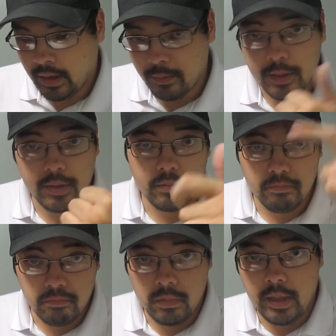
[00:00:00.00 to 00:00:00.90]
comments,
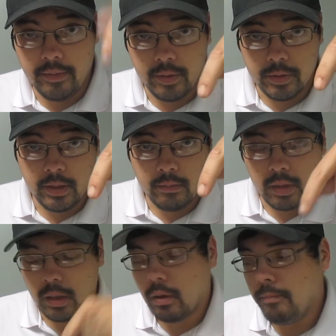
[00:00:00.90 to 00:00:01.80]
leave those down
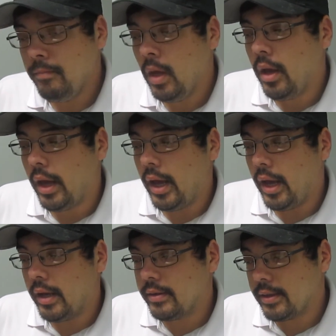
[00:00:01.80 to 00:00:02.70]
below.
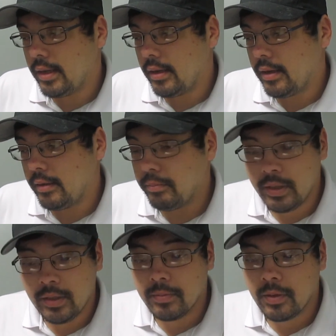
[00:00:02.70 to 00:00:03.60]
And
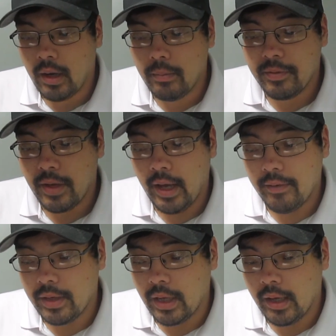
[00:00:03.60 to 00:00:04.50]
please subscribe if you
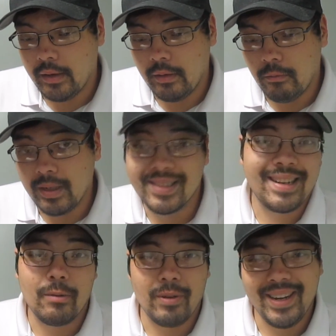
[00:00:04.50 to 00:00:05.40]
haven't yet. When it's
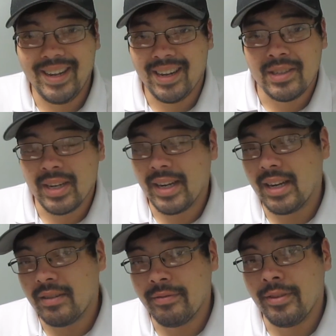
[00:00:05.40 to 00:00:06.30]
not raining, I try to get
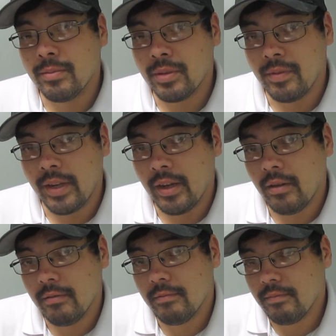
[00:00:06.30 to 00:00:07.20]
out and film some
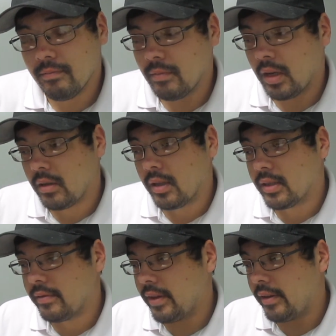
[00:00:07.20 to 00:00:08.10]
video, like
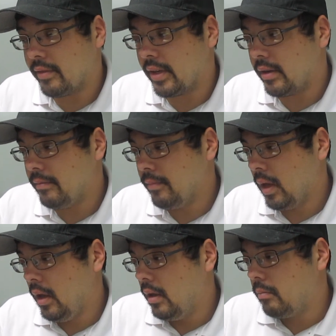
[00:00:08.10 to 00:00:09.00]
the vet video.
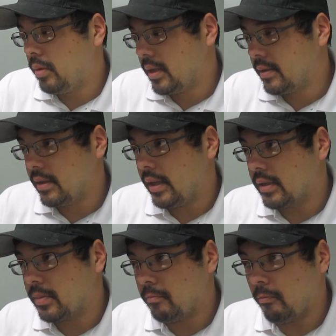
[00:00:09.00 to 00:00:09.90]
But
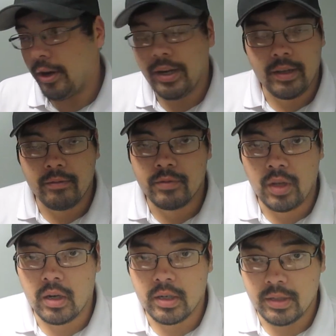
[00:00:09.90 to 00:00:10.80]
it's raining
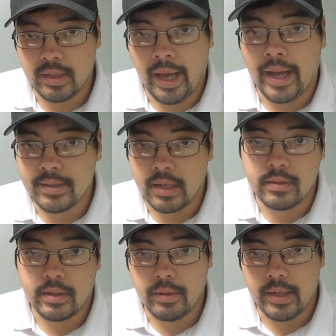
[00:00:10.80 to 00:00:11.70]
dogs and cats out
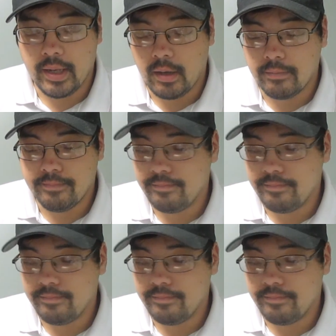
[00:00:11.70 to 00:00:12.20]
there right now.